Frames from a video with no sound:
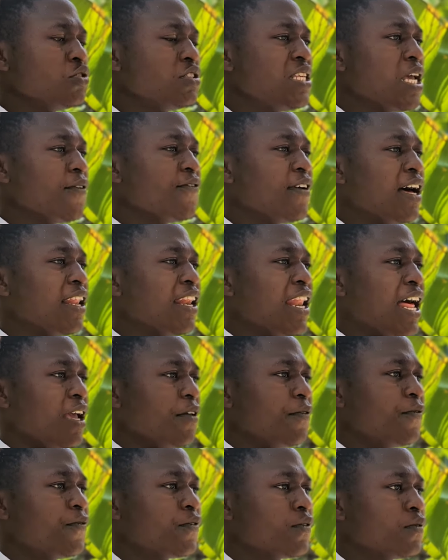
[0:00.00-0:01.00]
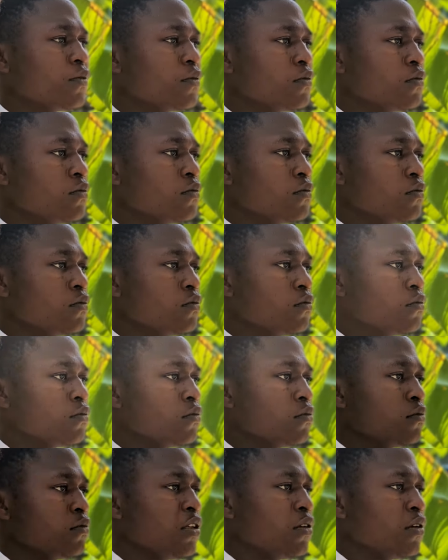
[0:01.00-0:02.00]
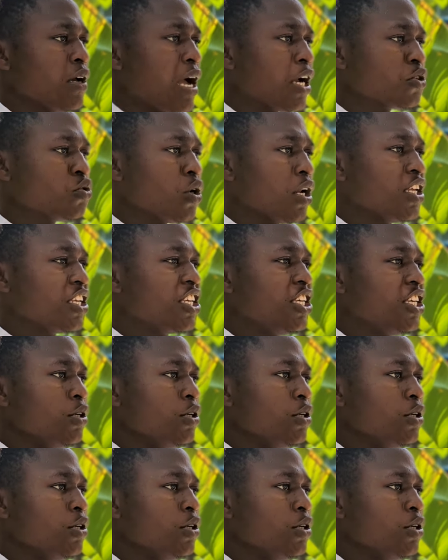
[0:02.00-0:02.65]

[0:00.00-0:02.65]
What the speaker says: to save her life actually